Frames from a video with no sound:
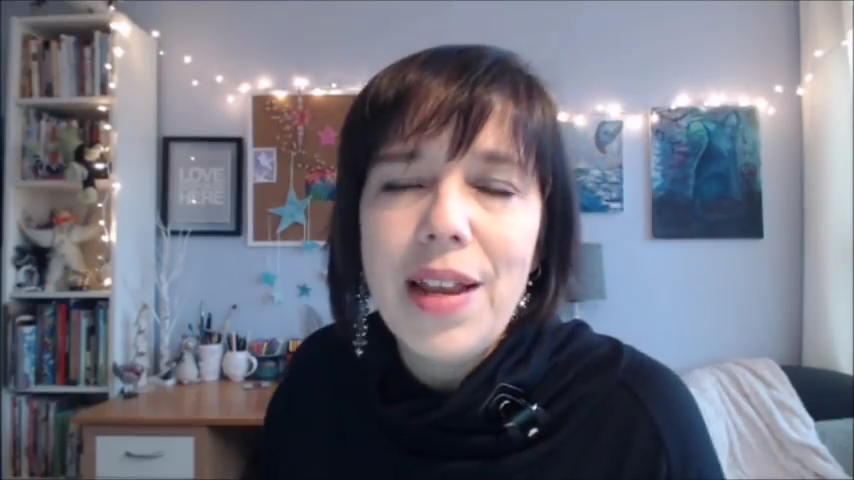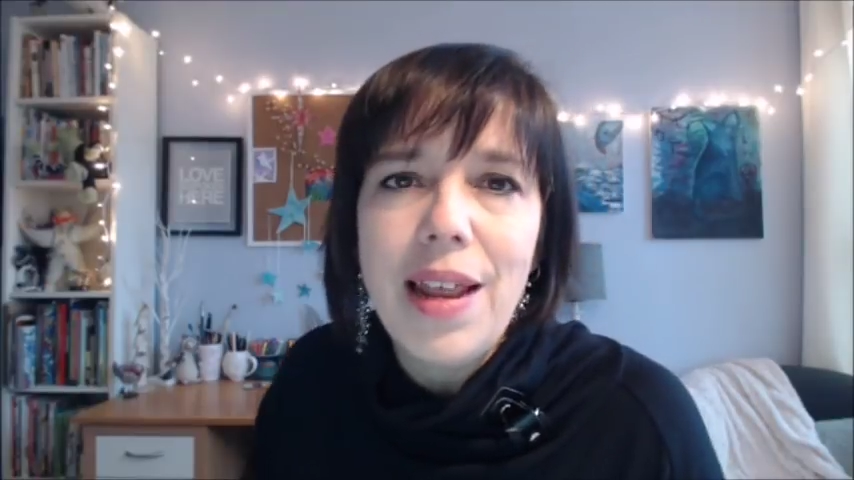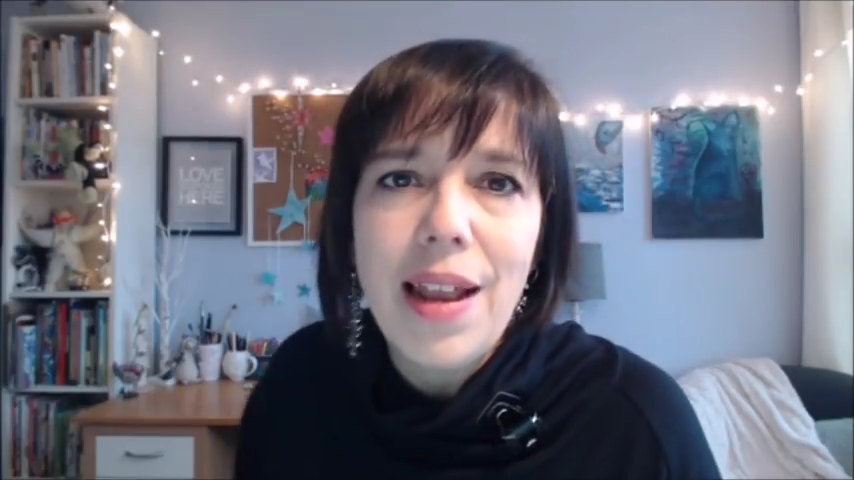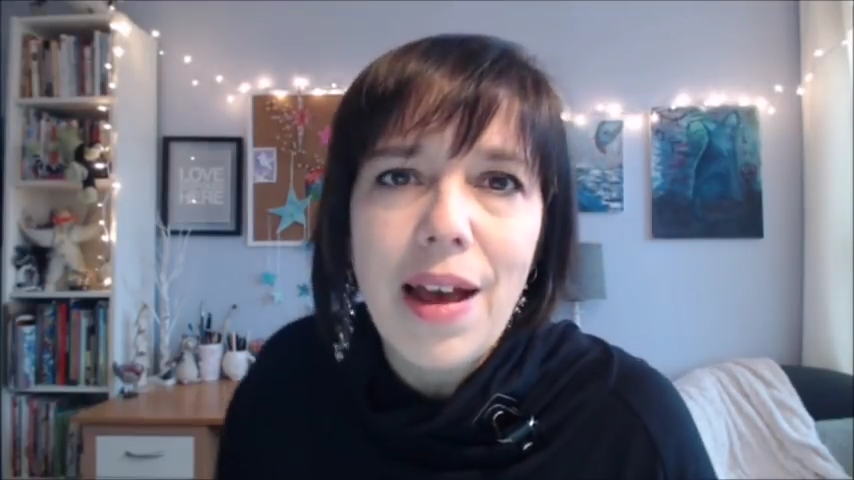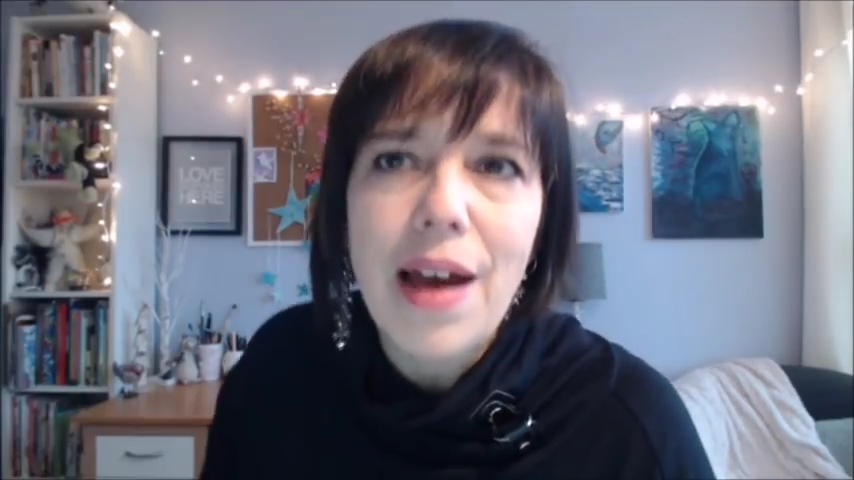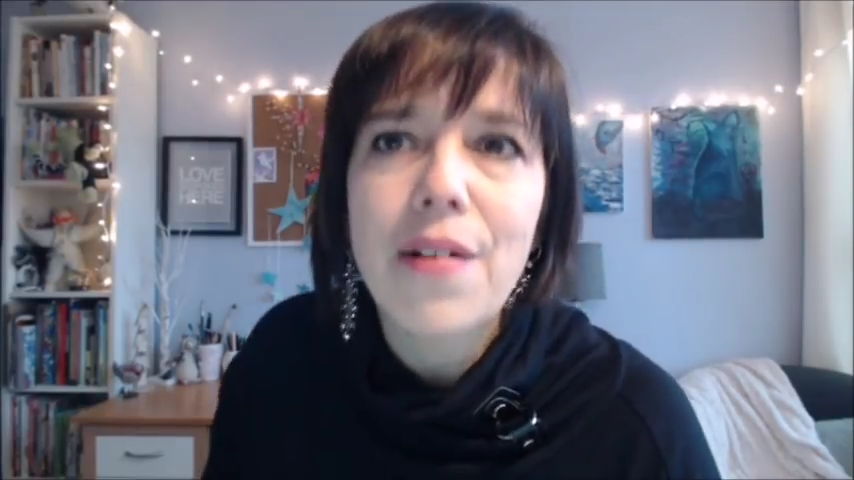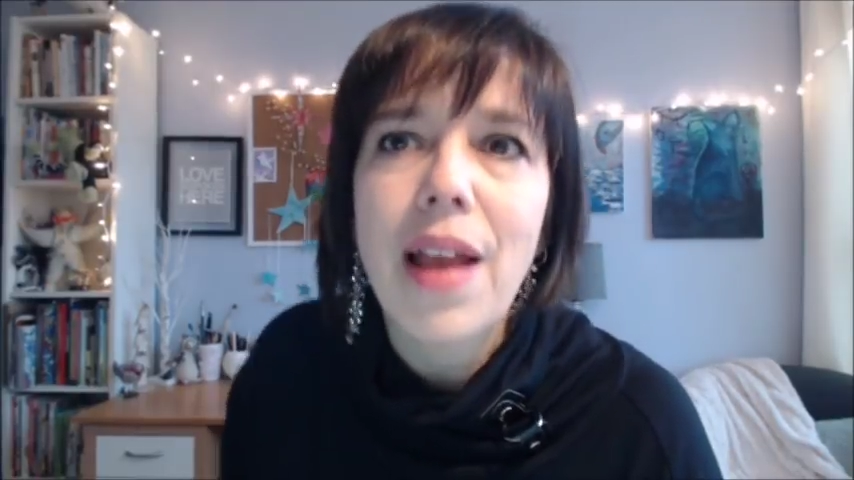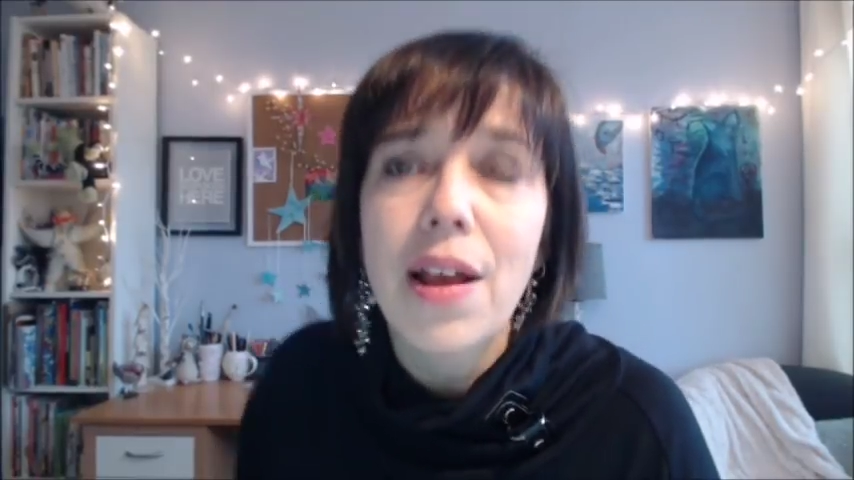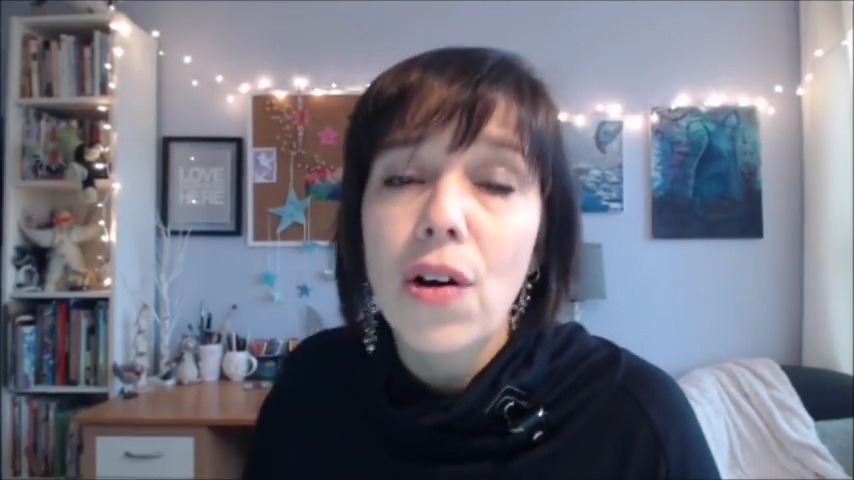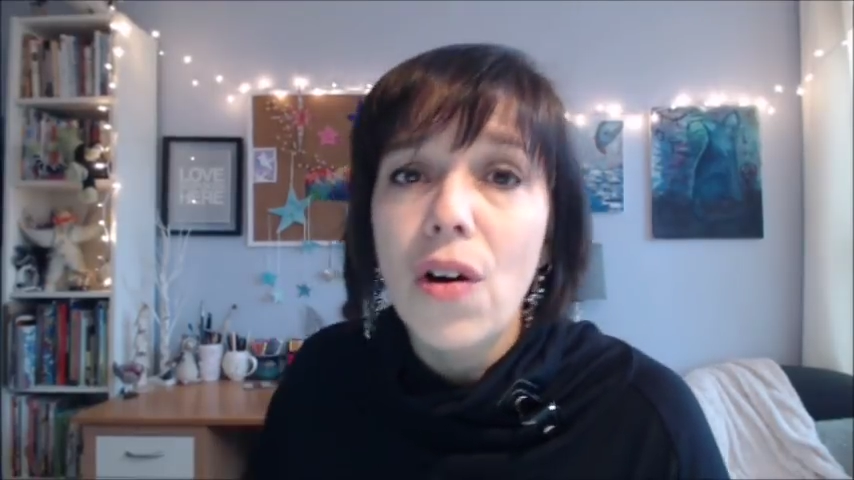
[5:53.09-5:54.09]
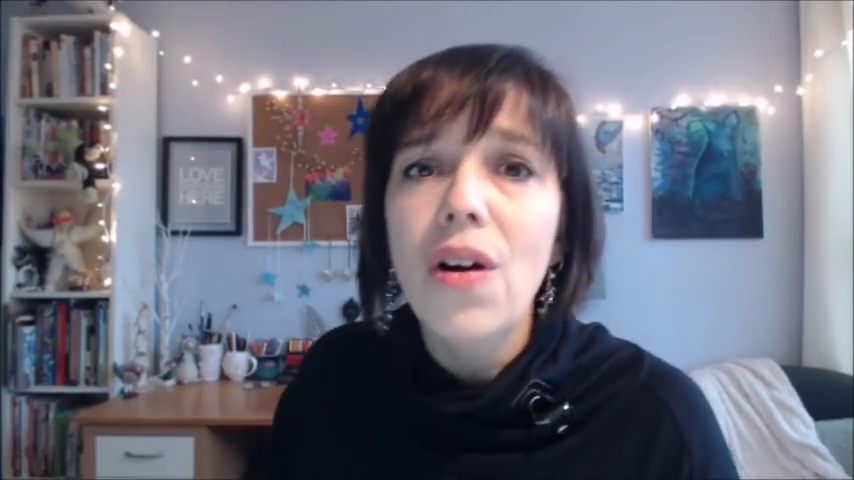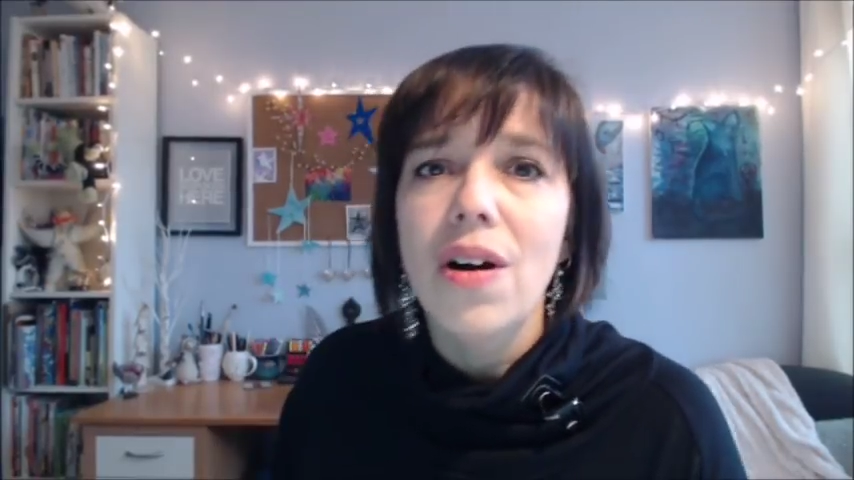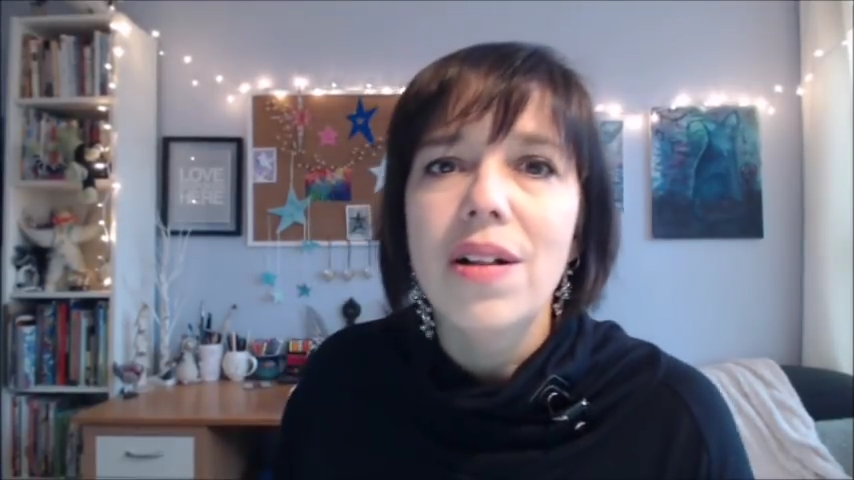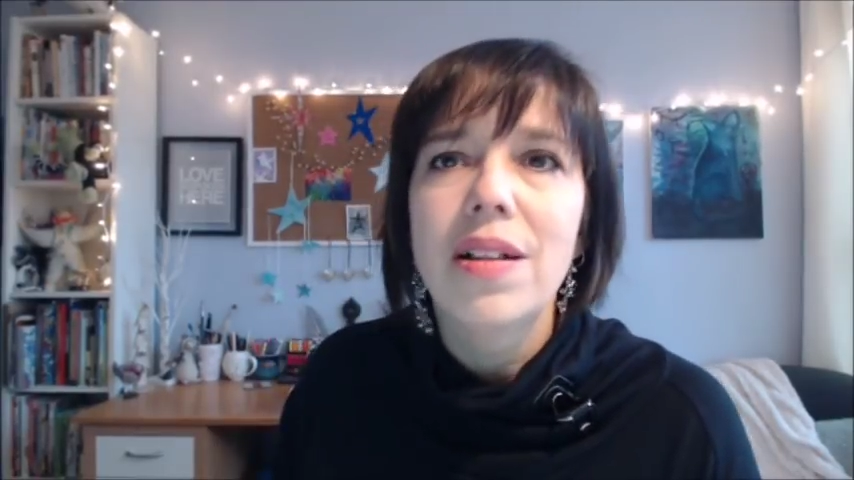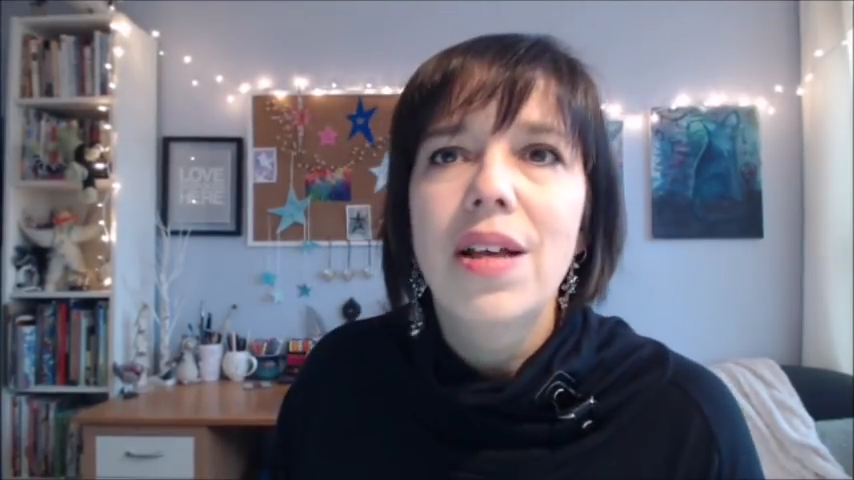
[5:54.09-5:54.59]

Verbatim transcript: it out at all.